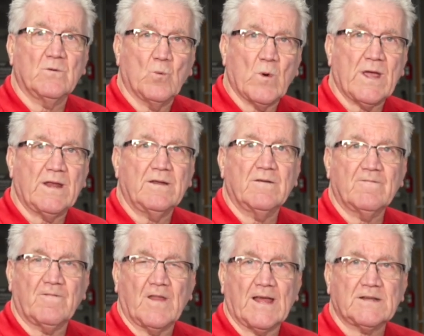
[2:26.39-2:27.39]
weight,
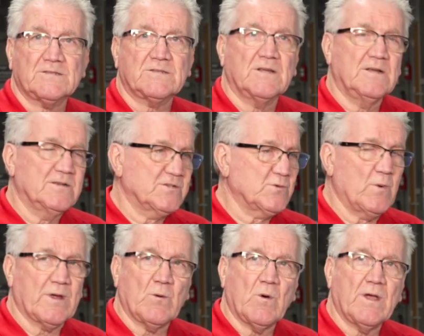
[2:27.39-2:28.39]
flex,
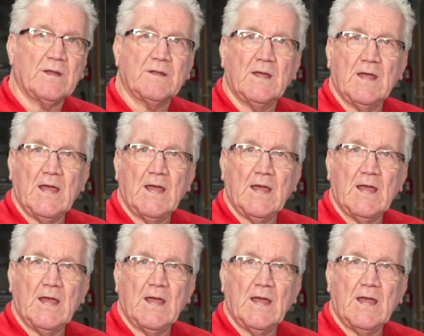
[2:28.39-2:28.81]
swing weight,